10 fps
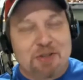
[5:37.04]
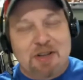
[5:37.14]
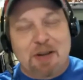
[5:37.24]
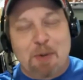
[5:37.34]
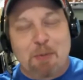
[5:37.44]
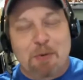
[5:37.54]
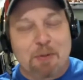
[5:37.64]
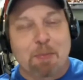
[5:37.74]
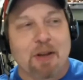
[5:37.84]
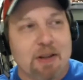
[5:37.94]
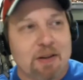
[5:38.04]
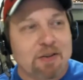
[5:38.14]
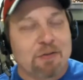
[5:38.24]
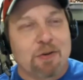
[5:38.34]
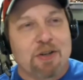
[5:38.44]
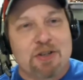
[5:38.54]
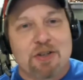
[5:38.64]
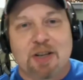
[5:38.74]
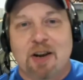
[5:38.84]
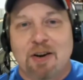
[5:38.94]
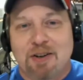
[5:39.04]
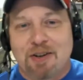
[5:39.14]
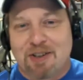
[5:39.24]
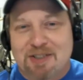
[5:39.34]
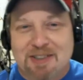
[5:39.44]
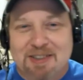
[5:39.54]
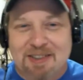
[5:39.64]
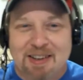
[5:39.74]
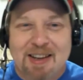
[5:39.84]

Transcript: is come up with a playlist for each of the characters.